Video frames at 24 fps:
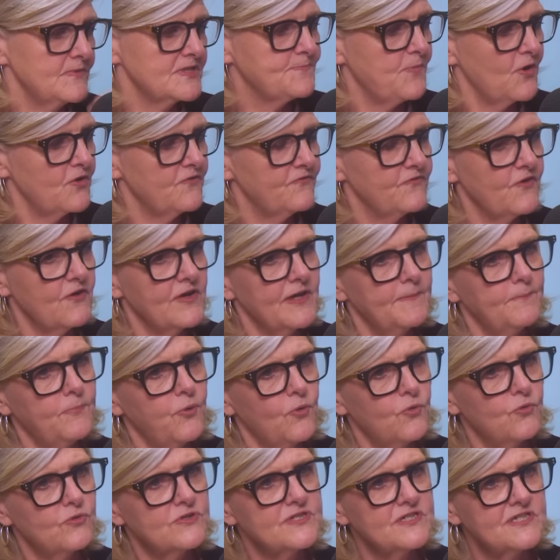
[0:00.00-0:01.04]
was both very
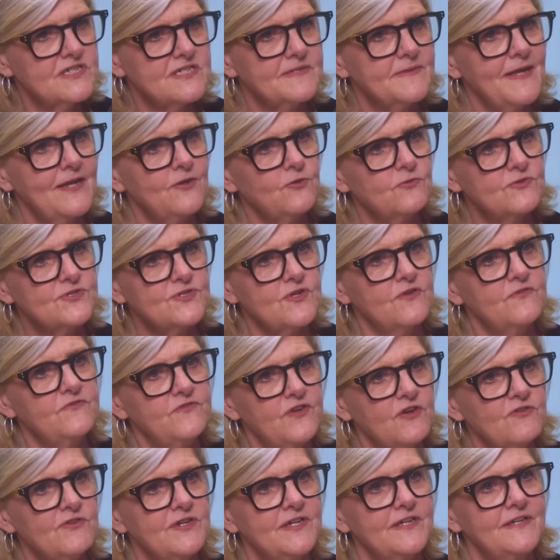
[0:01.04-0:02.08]
important and also
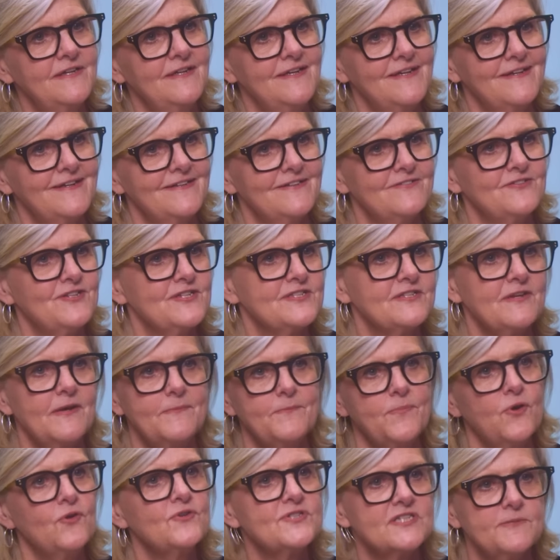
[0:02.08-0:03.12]
very just
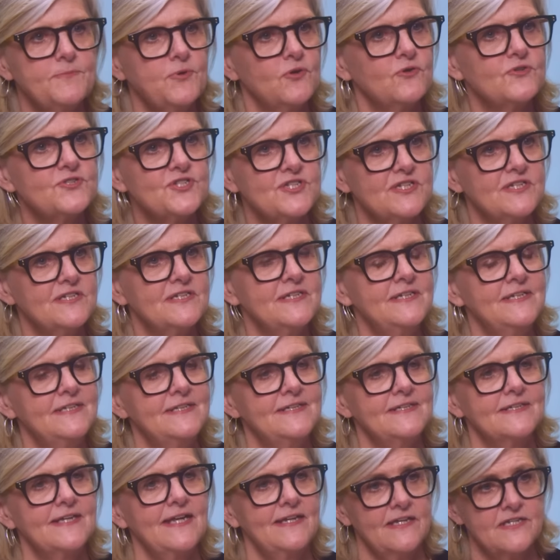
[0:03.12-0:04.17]
person to person,
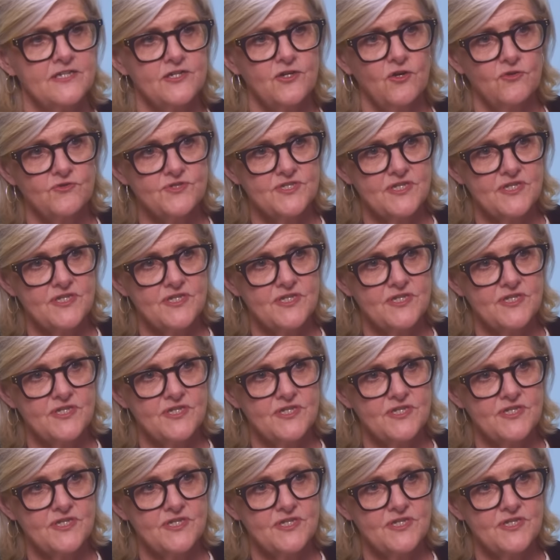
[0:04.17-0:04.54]
getting to know